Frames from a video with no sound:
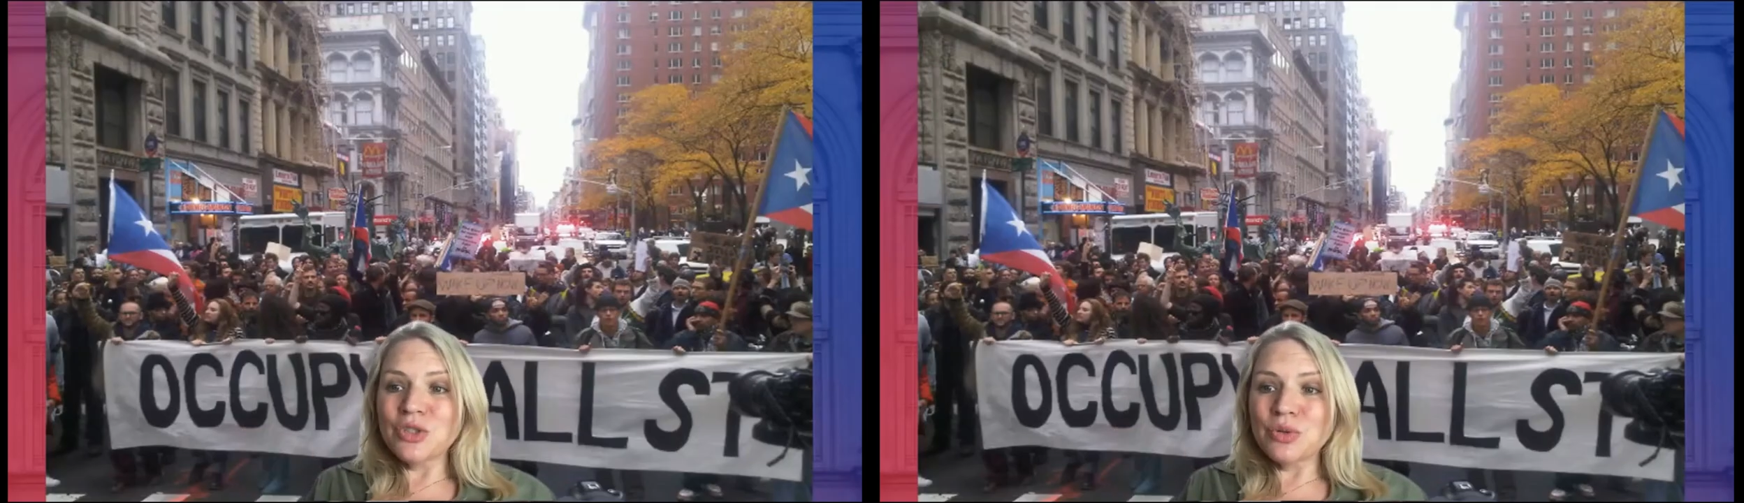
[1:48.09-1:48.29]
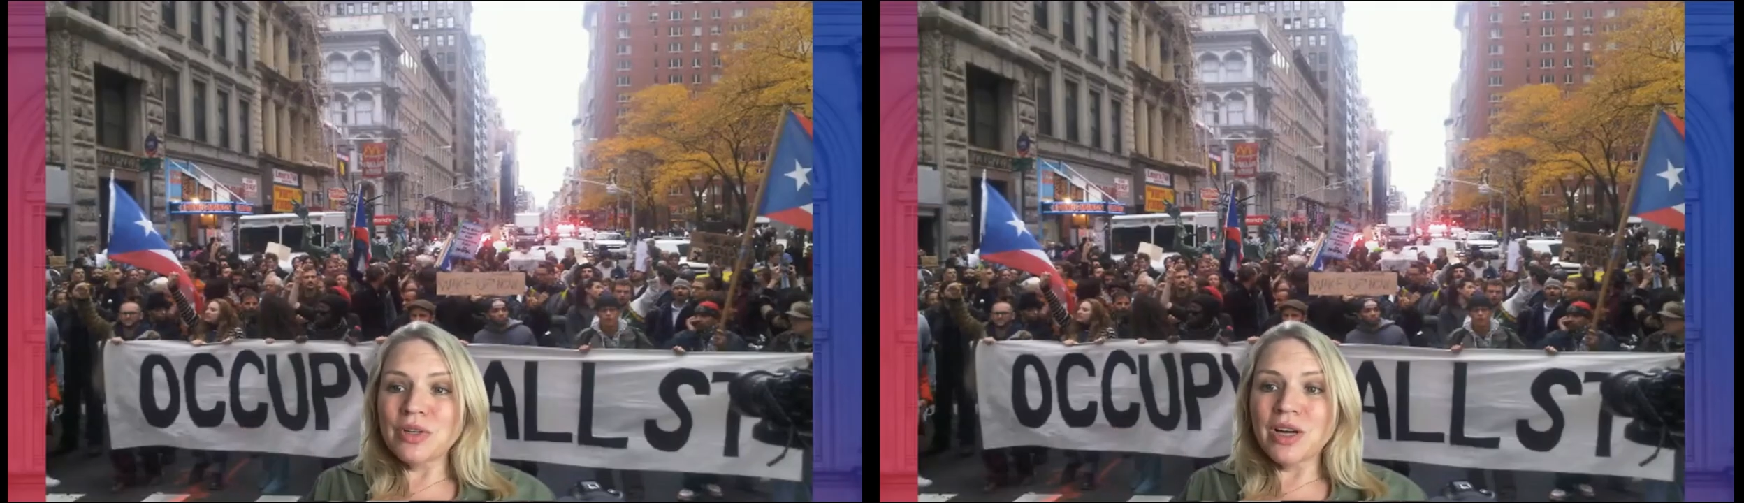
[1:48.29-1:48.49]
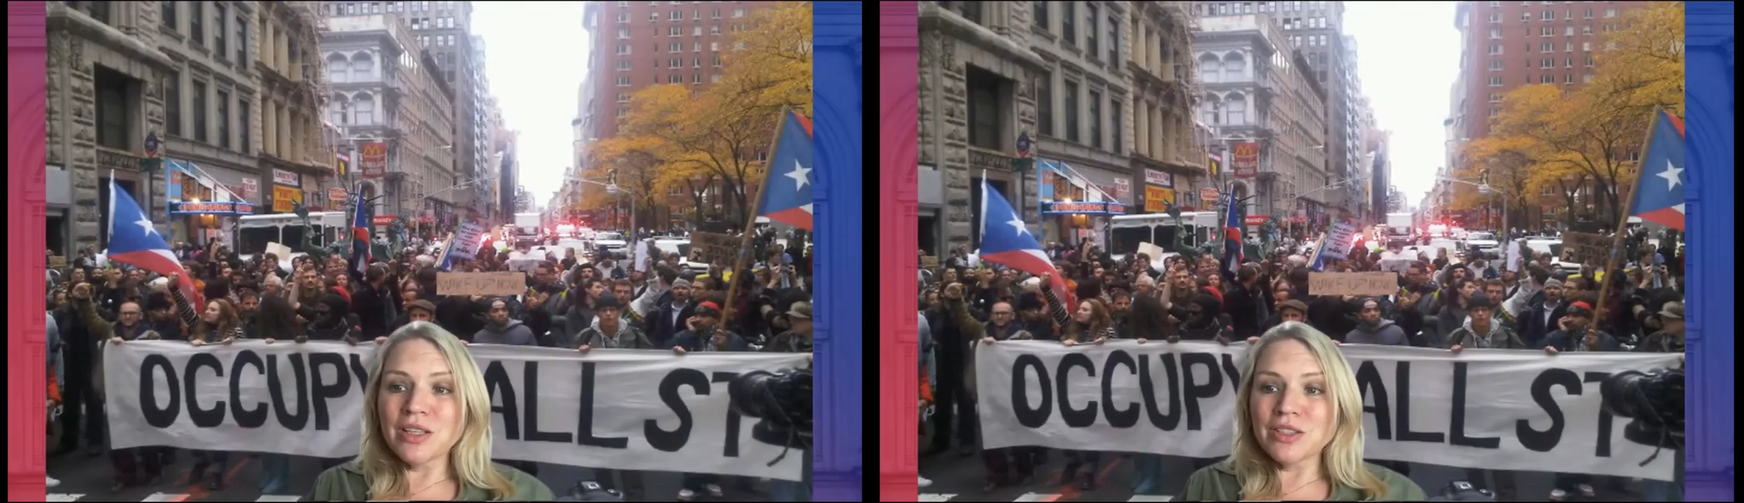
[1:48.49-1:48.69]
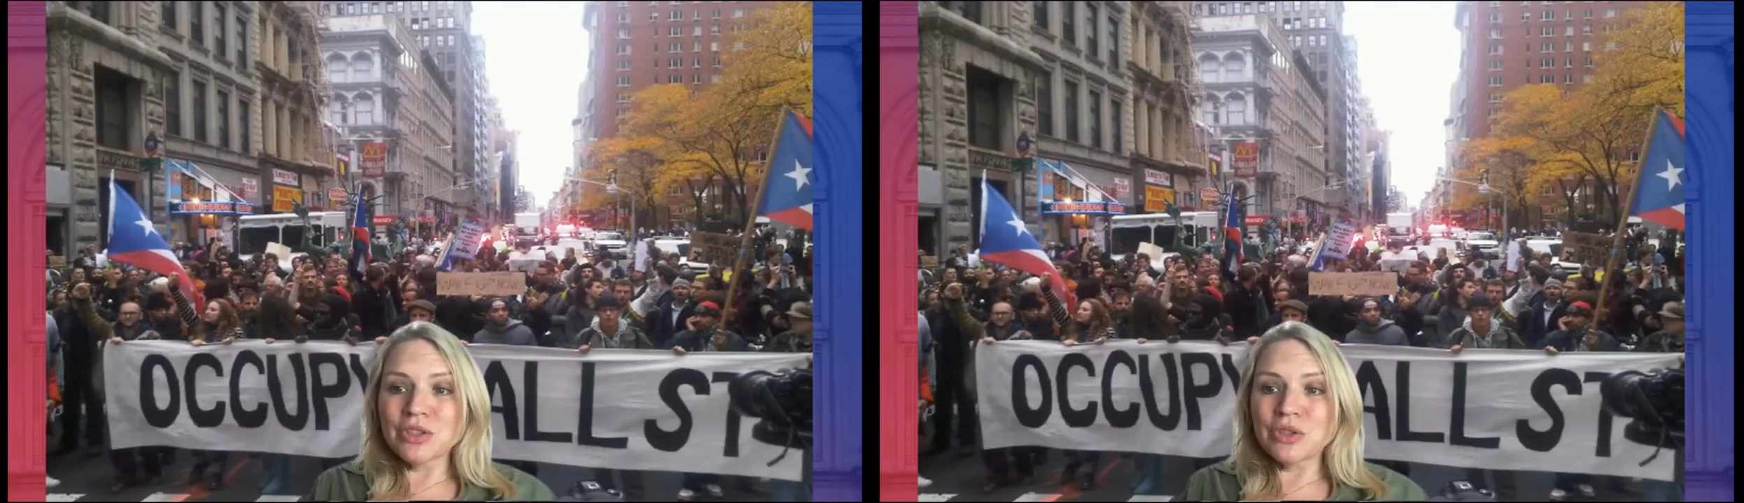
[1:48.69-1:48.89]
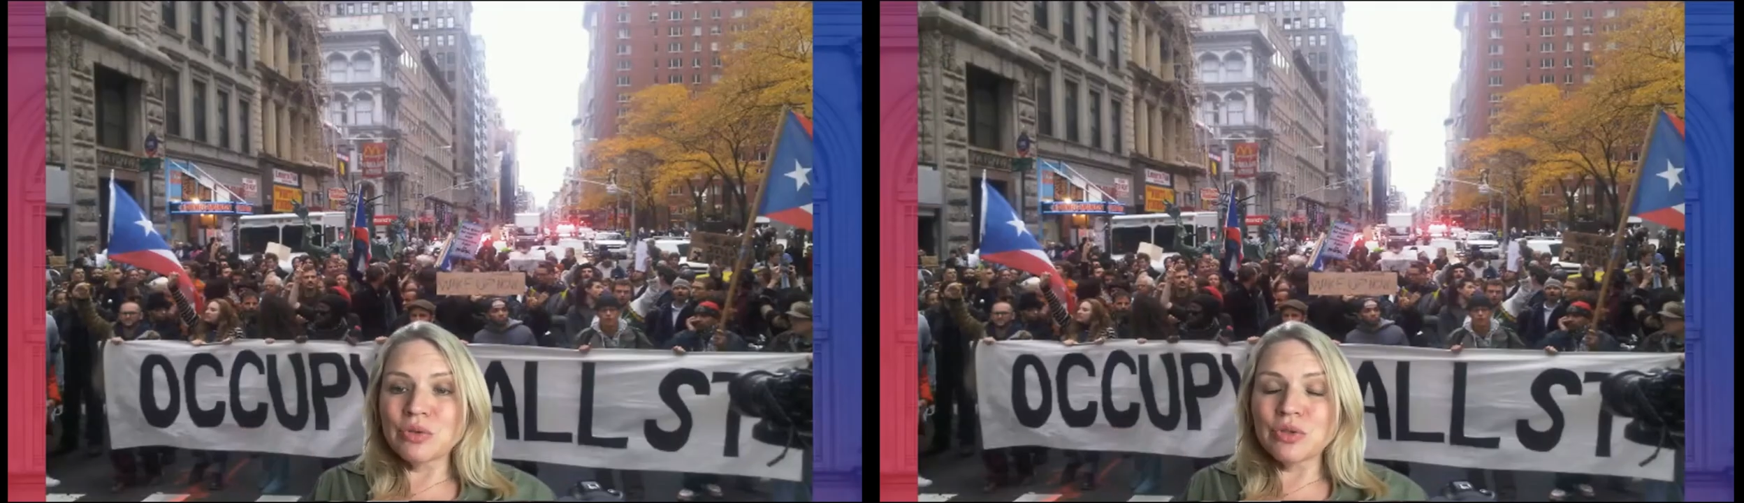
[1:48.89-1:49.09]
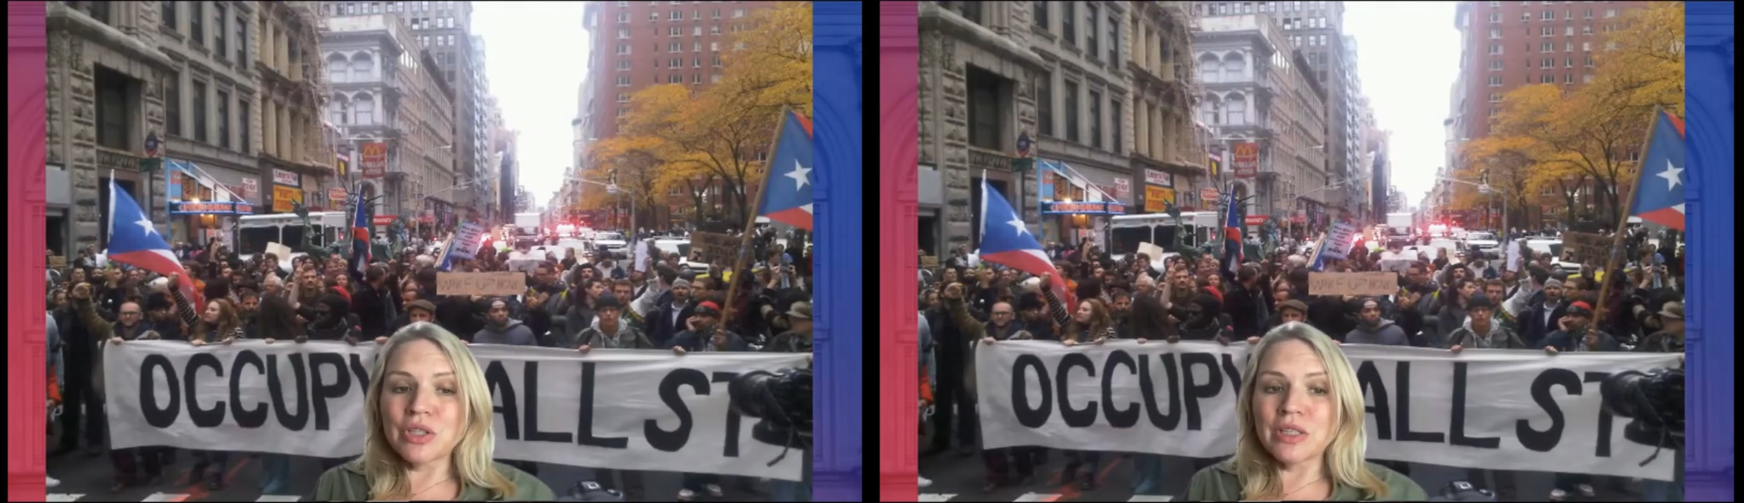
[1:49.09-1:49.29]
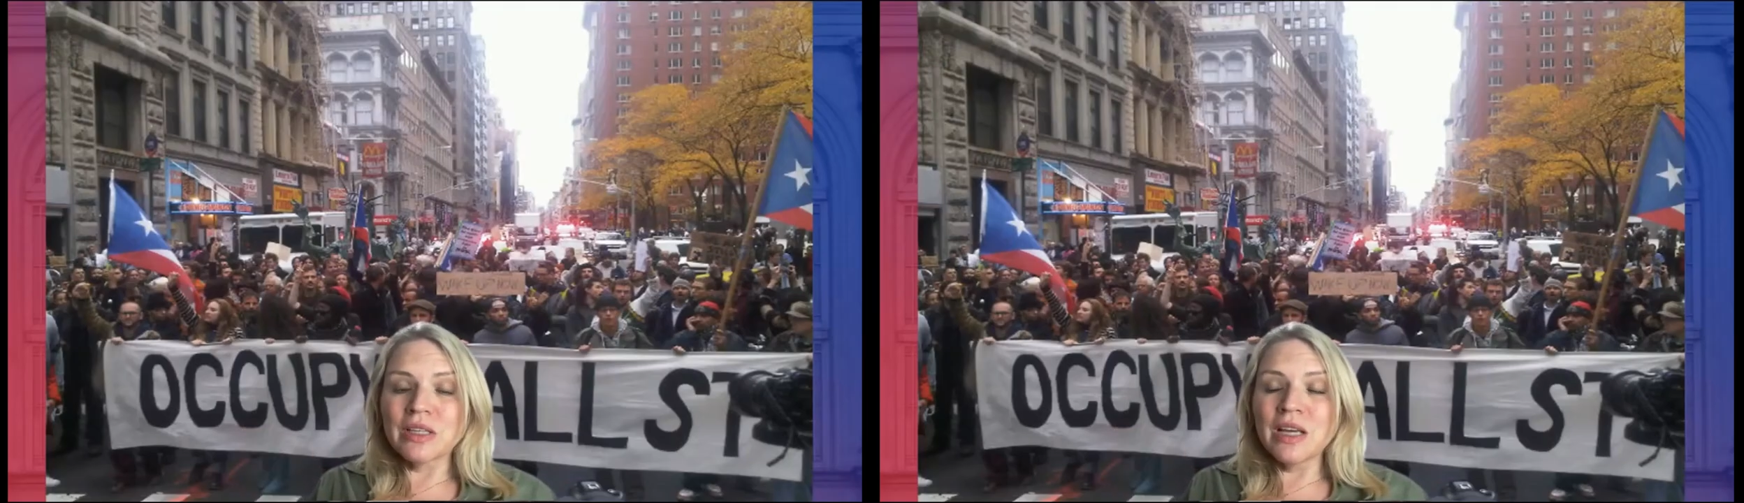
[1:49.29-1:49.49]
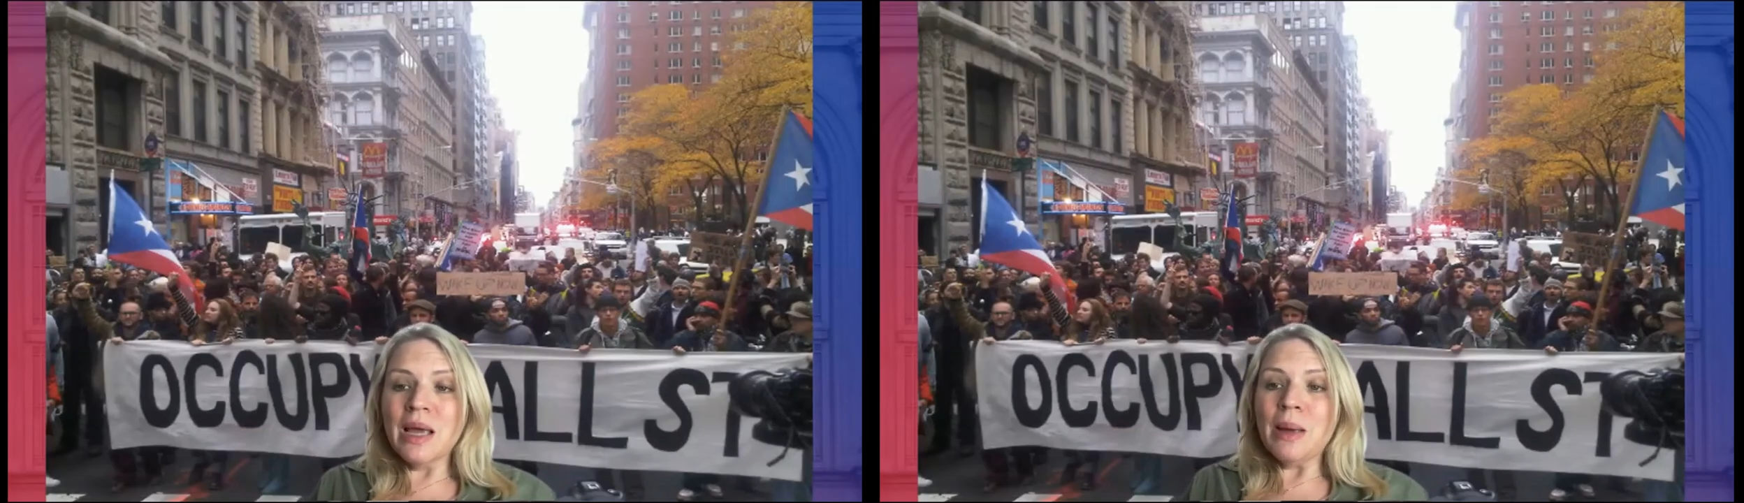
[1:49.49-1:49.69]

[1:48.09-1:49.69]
to the Constitution